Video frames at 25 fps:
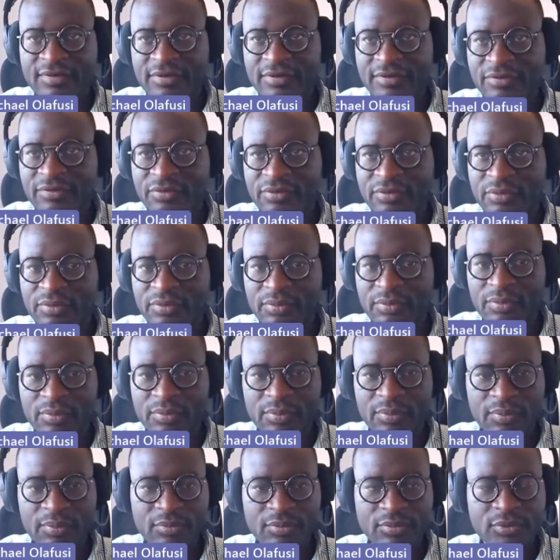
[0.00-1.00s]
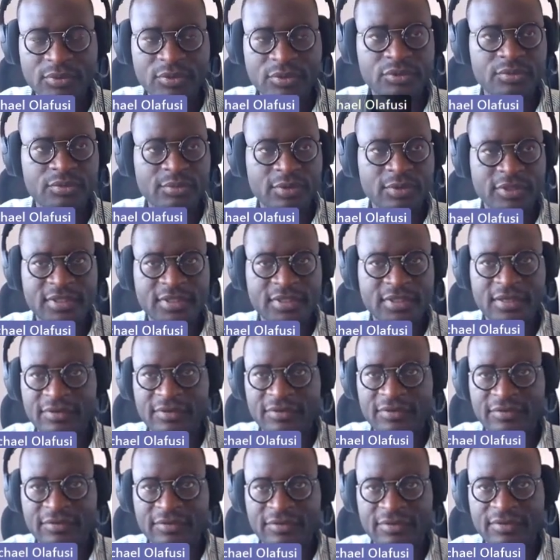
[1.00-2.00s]
I'll just do two more
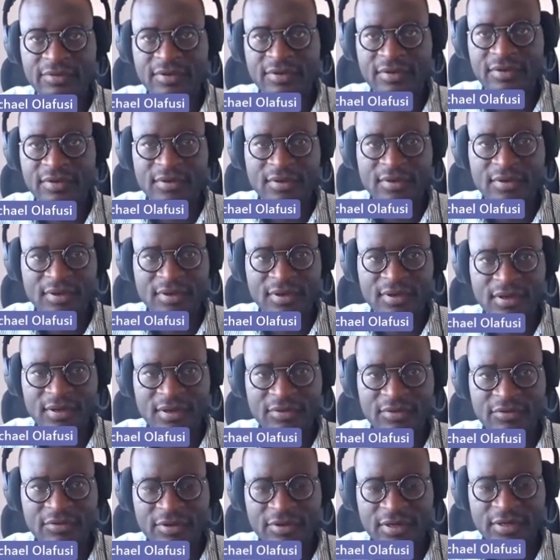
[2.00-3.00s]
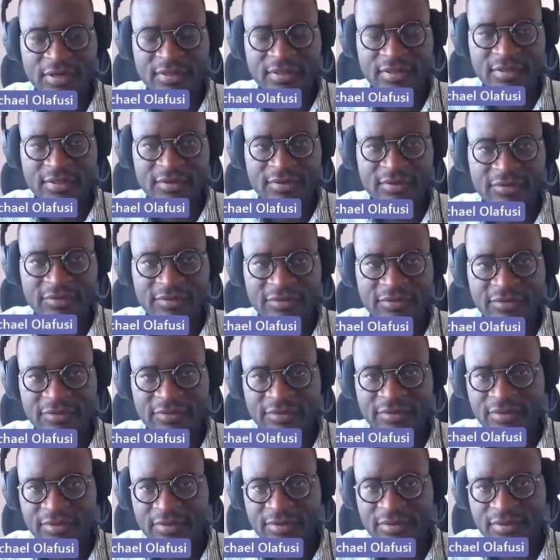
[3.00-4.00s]
things. I can drag
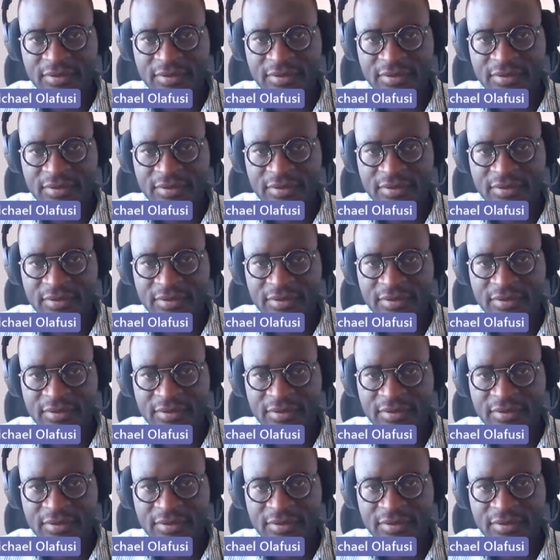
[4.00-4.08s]
this